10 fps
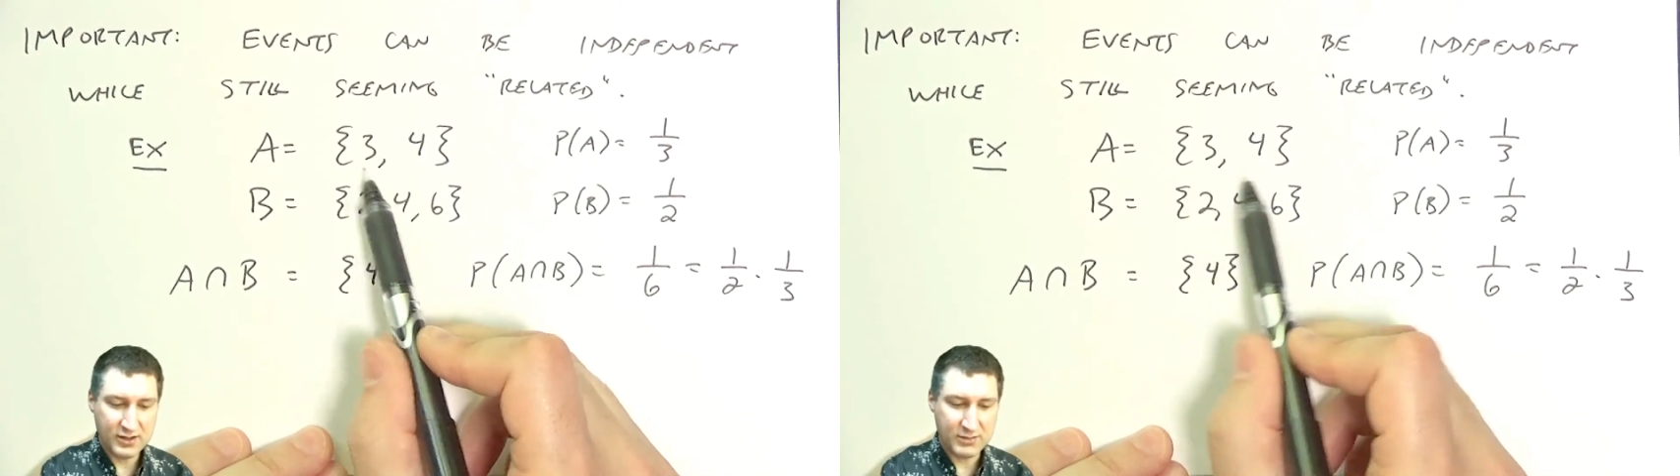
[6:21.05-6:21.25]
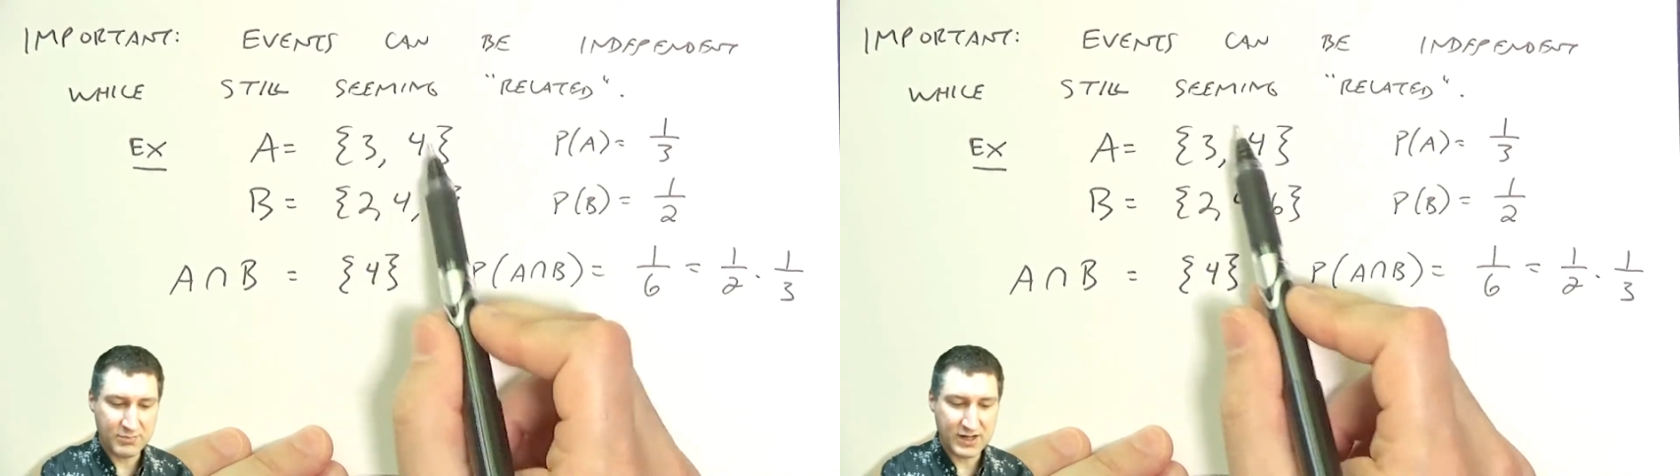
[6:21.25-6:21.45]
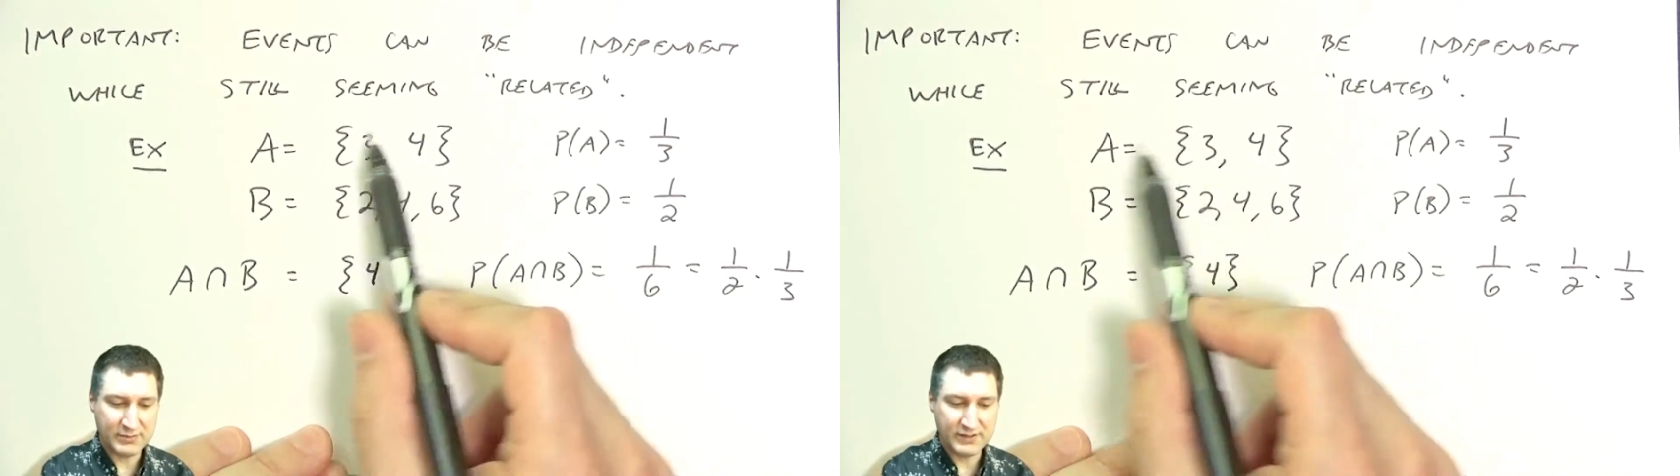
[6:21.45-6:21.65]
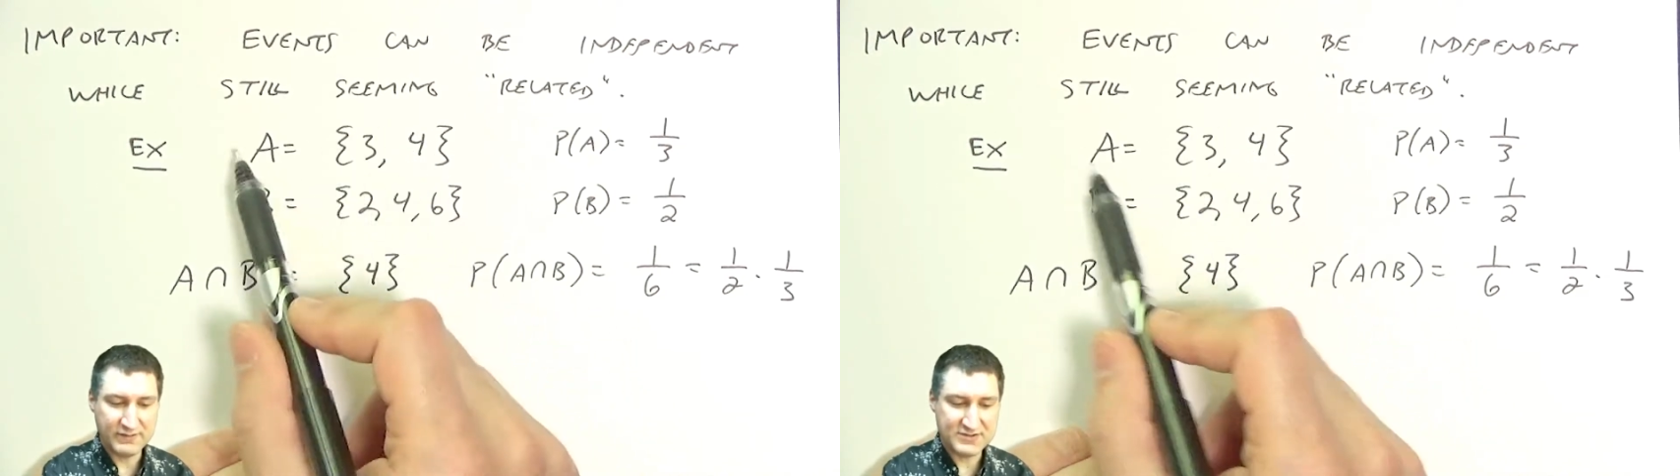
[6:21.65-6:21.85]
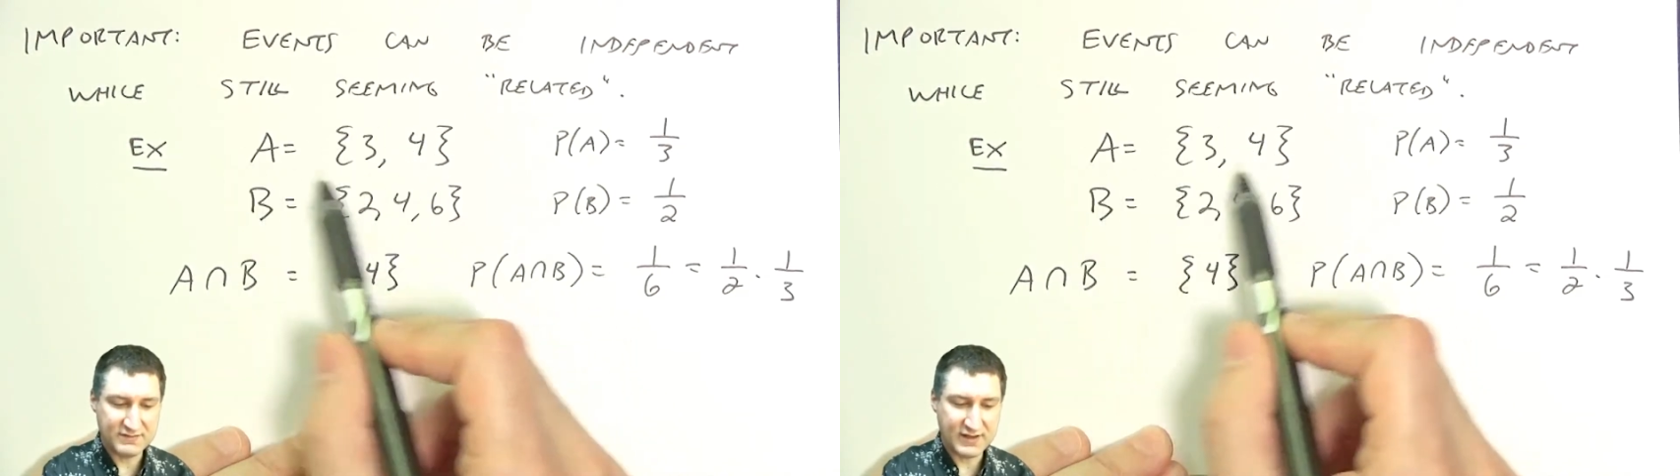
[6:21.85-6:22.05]
the probability of
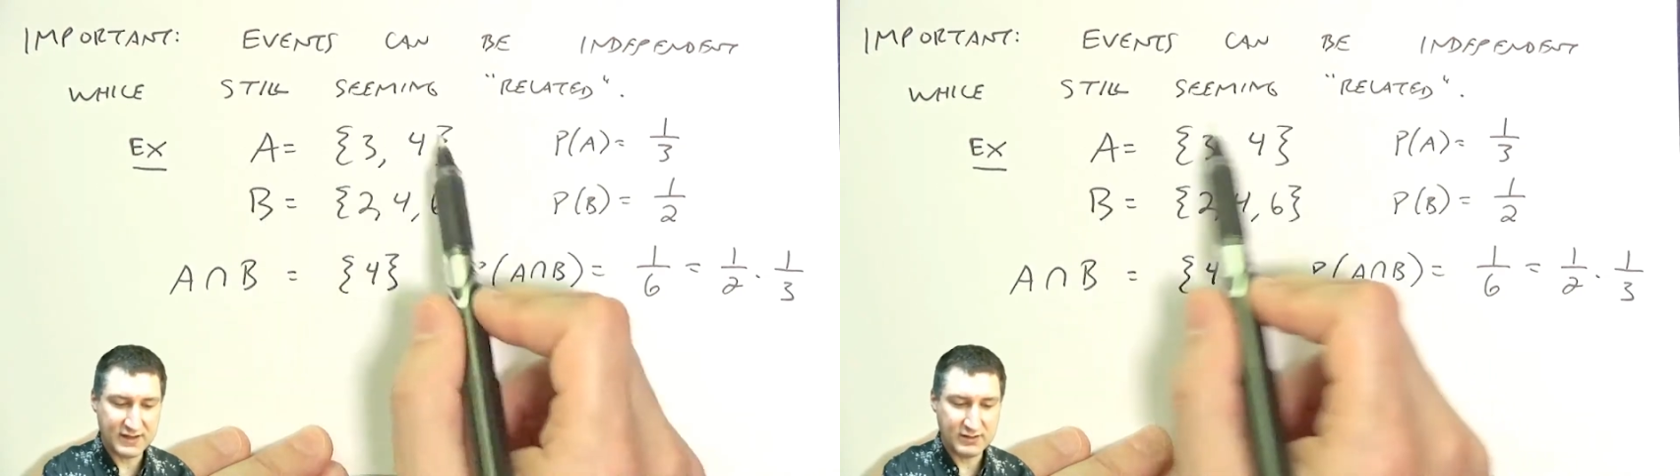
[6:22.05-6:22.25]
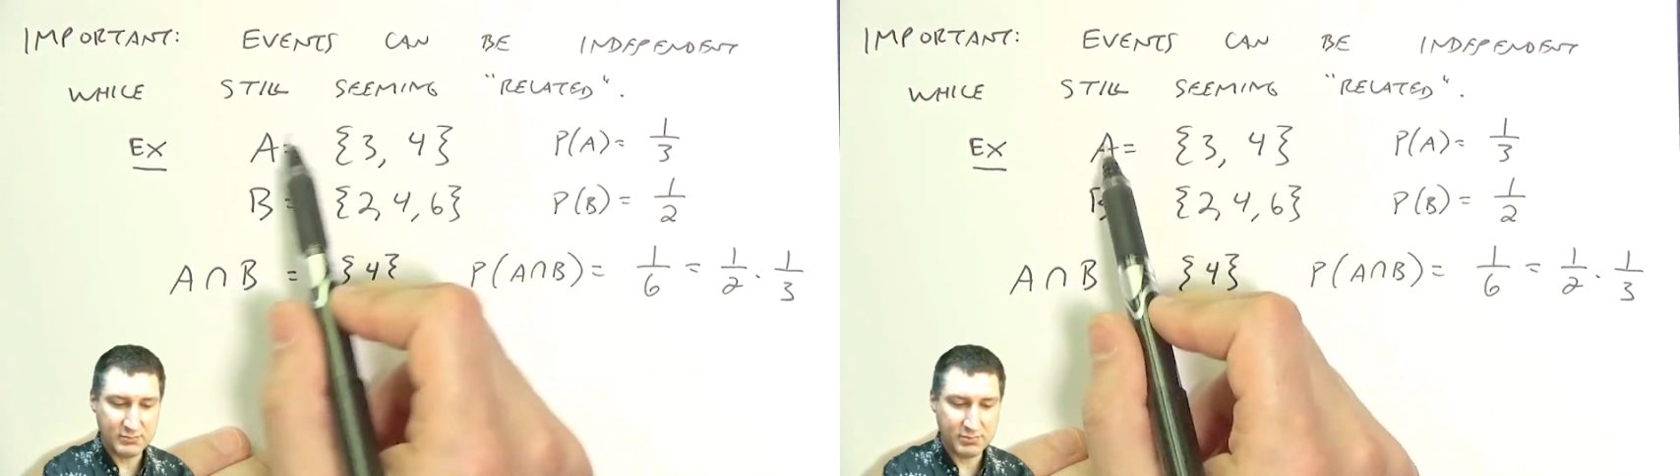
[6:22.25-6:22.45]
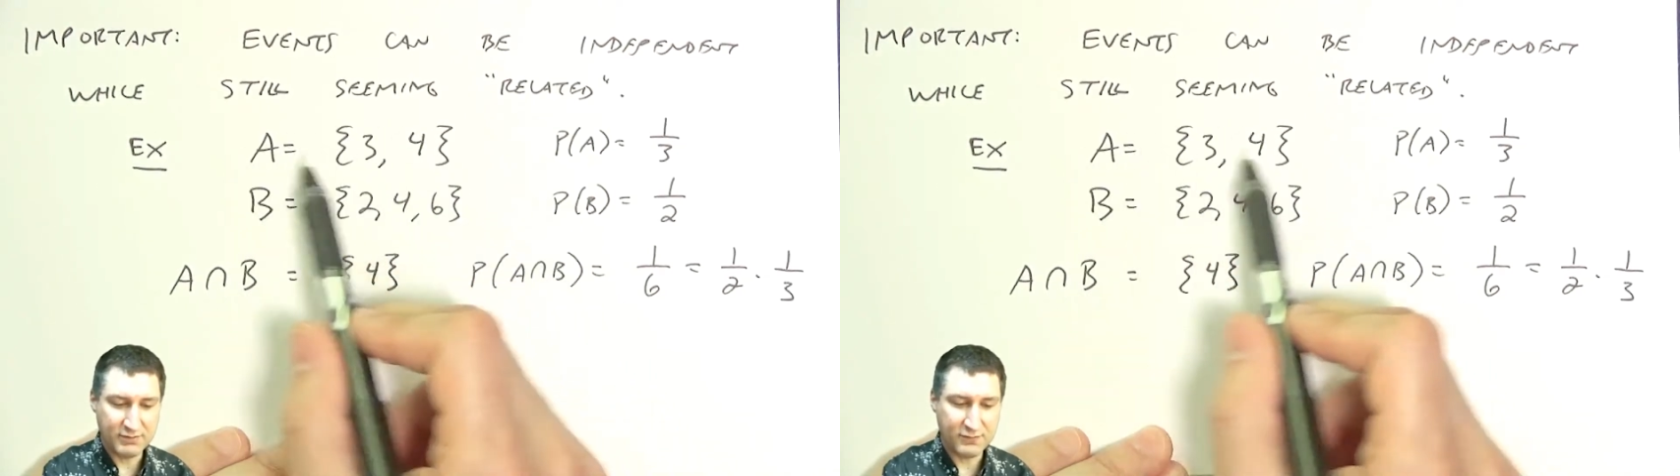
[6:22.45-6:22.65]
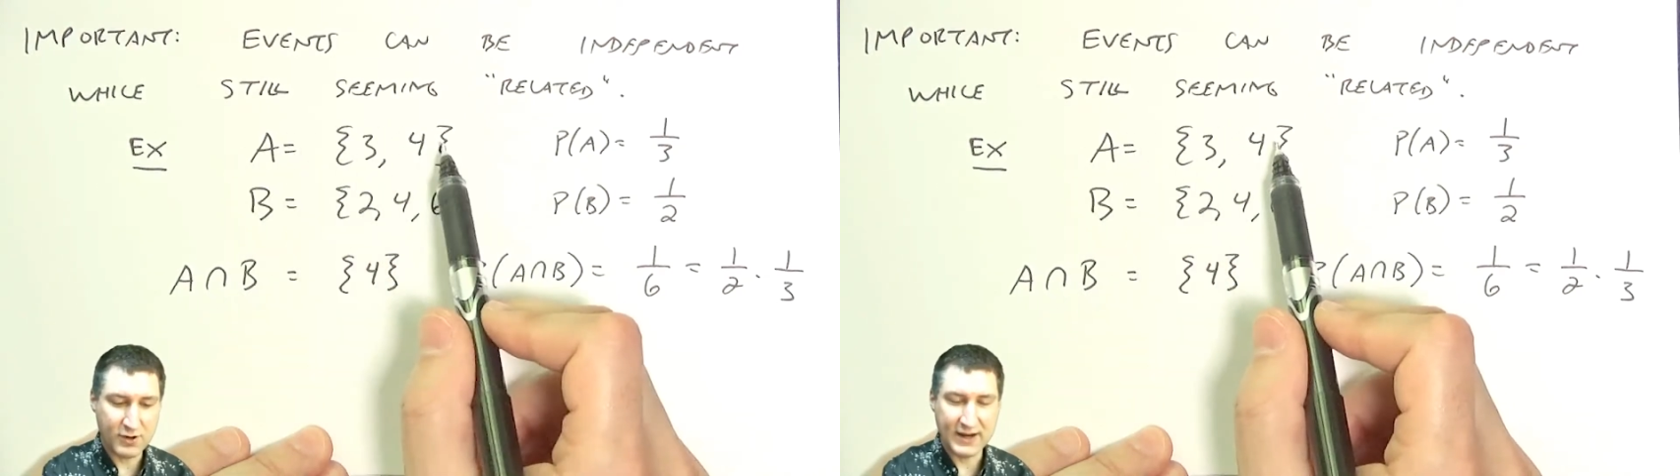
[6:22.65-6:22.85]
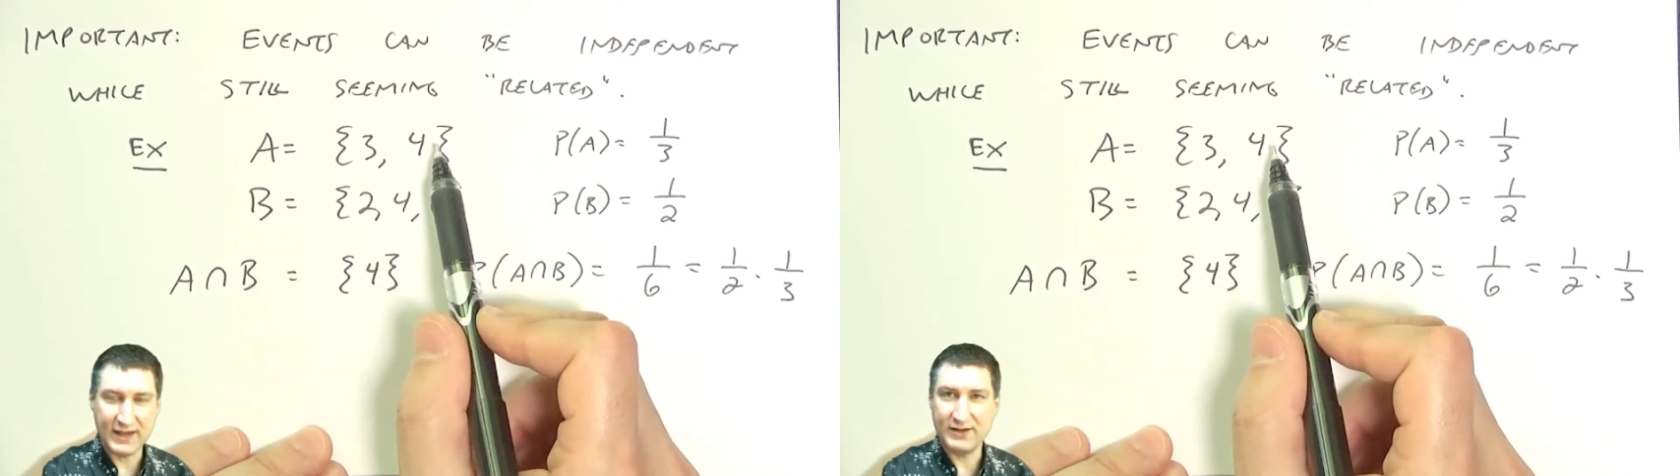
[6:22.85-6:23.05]
this event
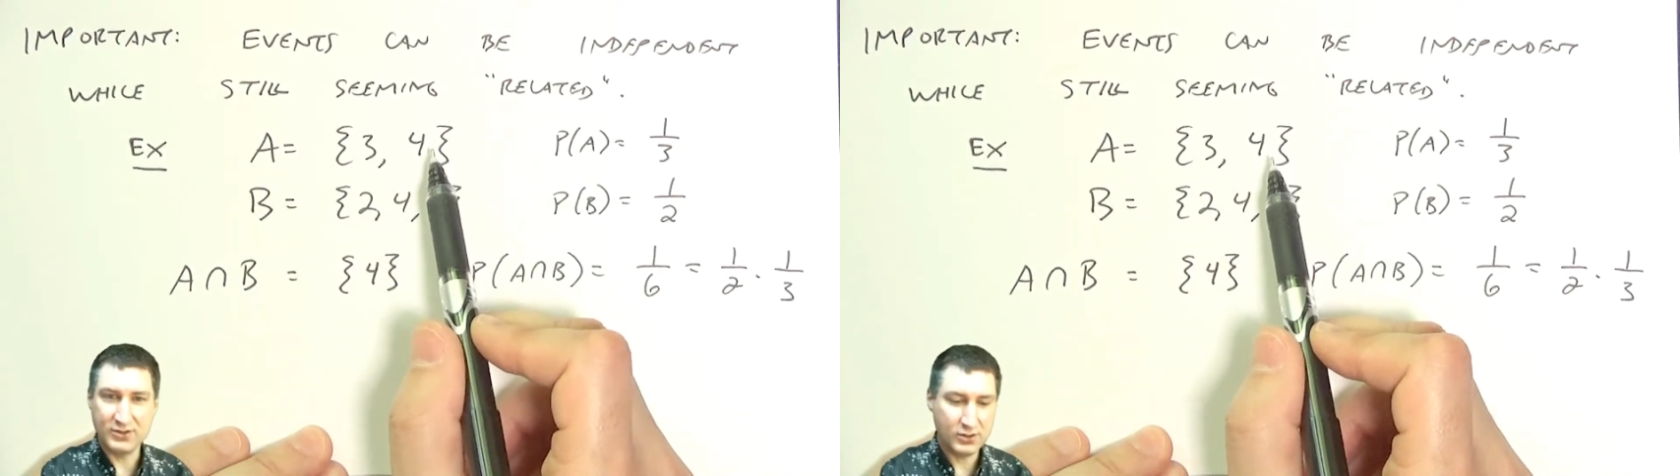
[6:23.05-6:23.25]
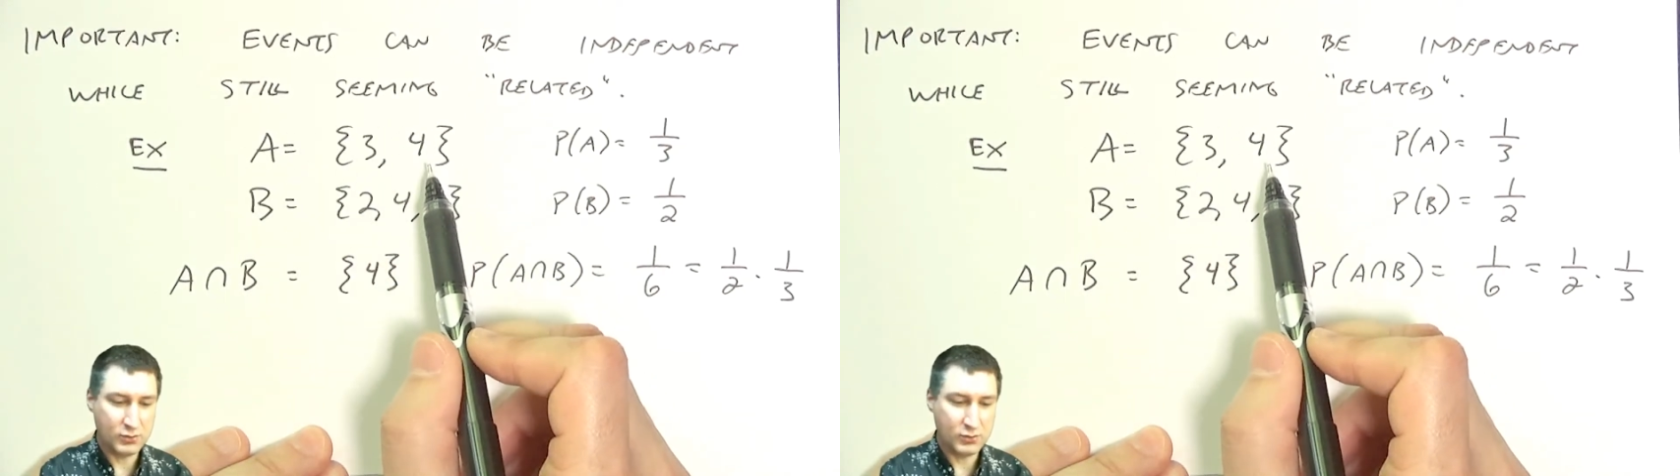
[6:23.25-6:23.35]
beforehand